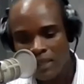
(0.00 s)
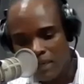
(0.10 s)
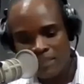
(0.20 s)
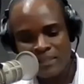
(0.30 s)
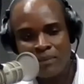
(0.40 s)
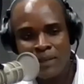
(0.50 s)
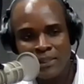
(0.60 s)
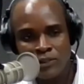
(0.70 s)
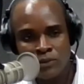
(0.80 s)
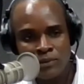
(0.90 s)
Let's get
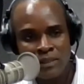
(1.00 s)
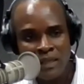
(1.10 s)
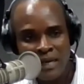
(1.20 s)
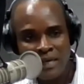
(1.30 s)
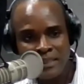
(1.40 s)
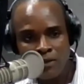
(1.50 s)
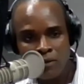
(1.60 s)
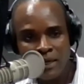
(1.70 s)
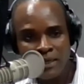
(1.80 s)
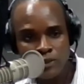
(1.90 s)
back to
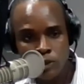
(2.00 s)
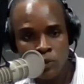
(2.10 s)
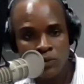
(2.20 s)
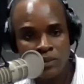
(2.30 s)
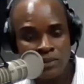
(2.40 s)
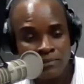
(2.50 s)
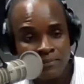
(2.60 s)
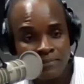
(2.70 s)
Adelola, George.